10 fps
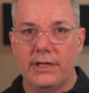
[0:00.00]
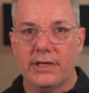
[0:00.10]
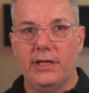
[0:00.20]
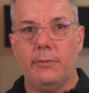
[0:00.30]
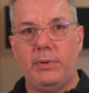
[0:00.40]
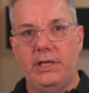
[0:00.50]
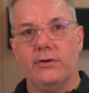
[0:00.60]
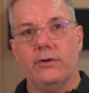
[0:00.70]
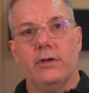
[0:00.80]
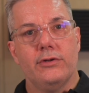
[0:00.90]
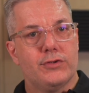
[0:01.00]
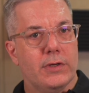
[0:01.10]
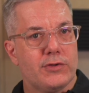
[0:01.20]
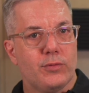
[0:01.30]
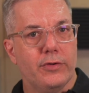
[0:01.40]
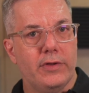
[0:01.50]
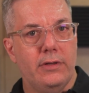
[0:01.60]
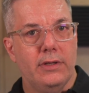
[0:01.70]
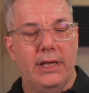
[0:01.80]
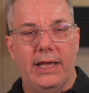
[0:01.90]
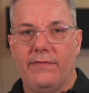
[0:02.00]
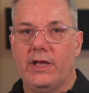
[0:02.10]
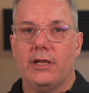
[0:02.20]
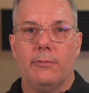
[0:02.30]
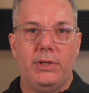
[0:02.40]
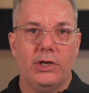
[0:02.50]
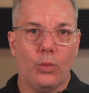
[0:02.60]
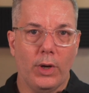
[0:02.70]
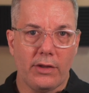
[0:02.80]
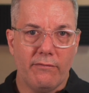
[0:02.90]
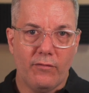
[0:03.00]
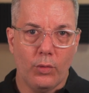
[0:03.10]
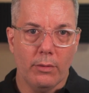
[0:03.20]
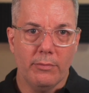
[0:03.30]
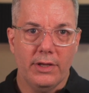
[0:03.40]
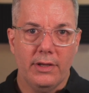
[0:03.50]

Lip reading: can appear trustworthy and they can appear well-informed.